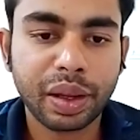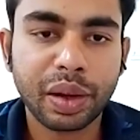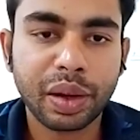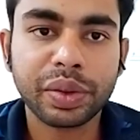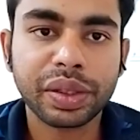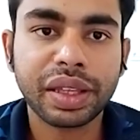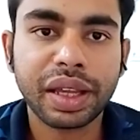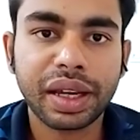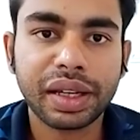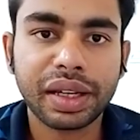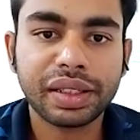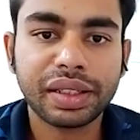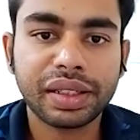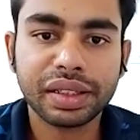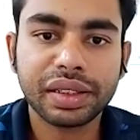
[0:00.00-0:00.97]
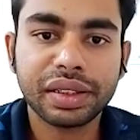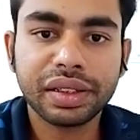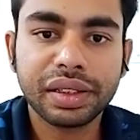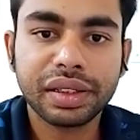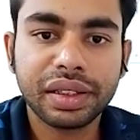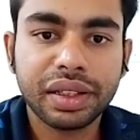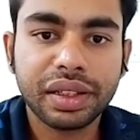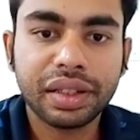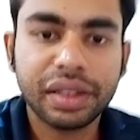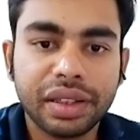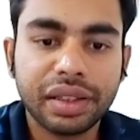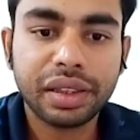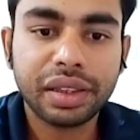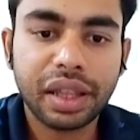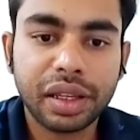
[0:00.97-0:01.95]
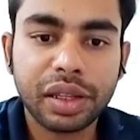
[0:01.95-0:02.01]
With that,
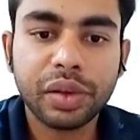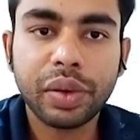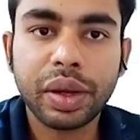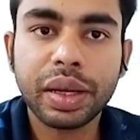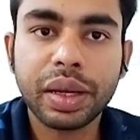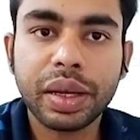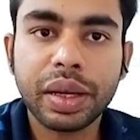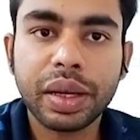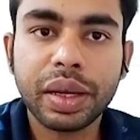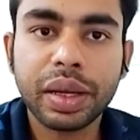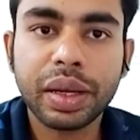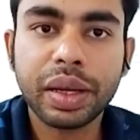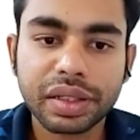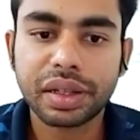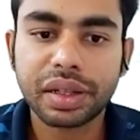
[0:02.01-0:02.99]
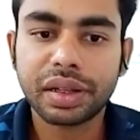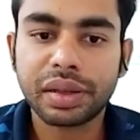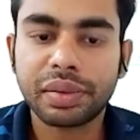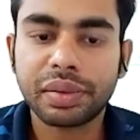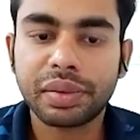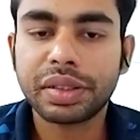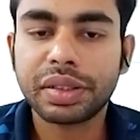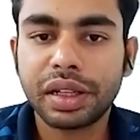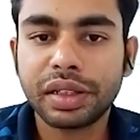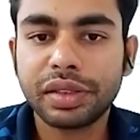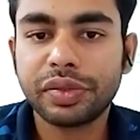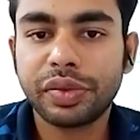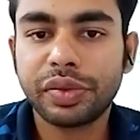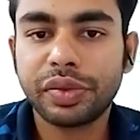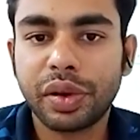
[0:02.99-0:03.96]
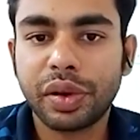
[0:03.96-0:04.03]
thank you very much, Mr.
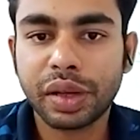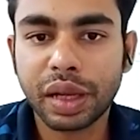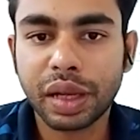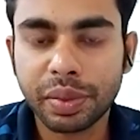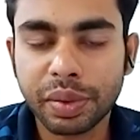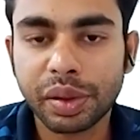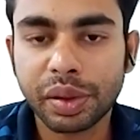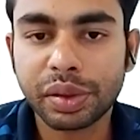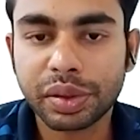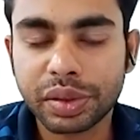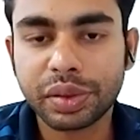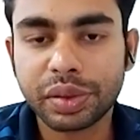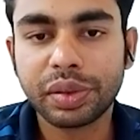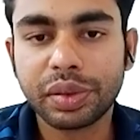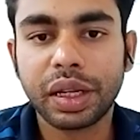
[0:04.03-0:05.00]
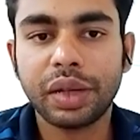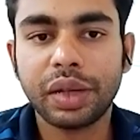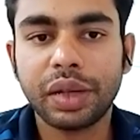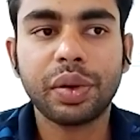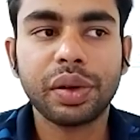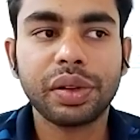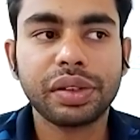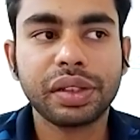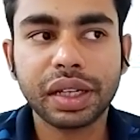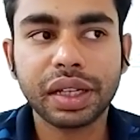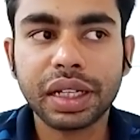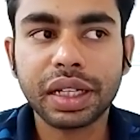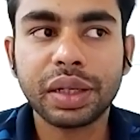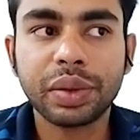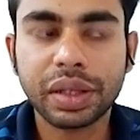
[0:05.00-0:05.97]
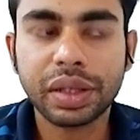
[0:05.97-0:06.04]
Lars, for coming on the show. It was
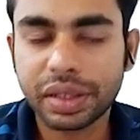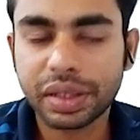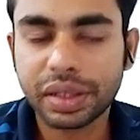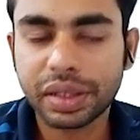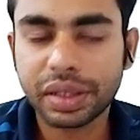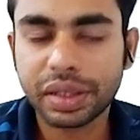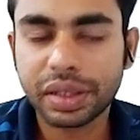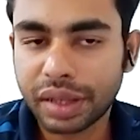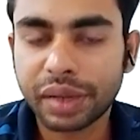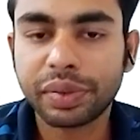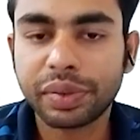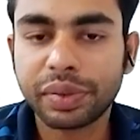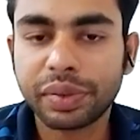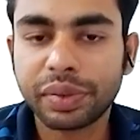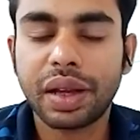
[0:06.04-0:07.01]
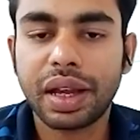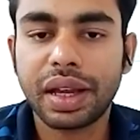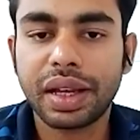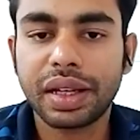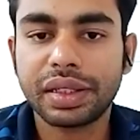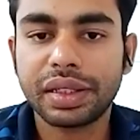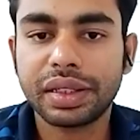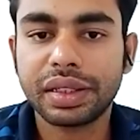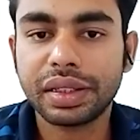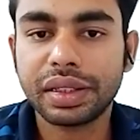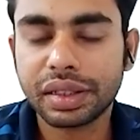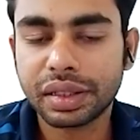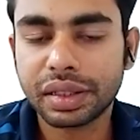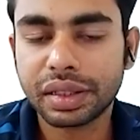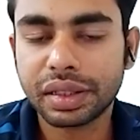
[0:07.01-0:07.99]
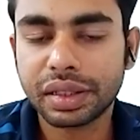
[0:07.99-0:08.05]
great to interact with you
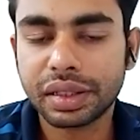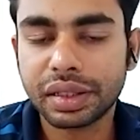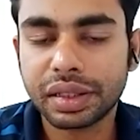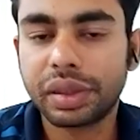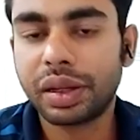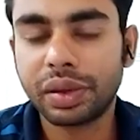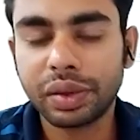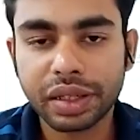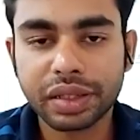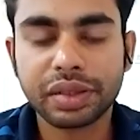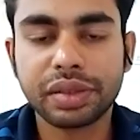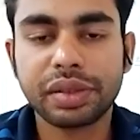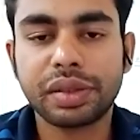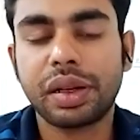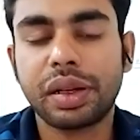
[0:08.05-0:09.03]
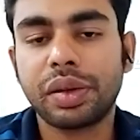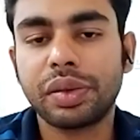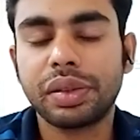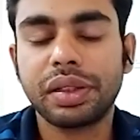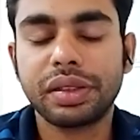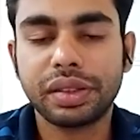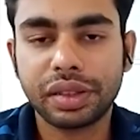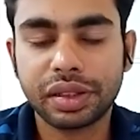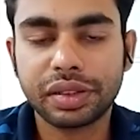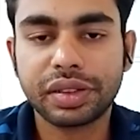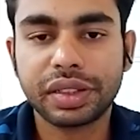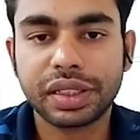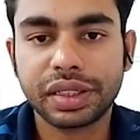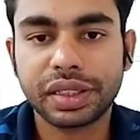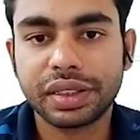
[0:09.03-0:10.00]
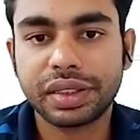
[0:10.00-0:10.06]
and learn about the regulations around this
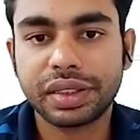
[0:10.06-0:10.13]
industry.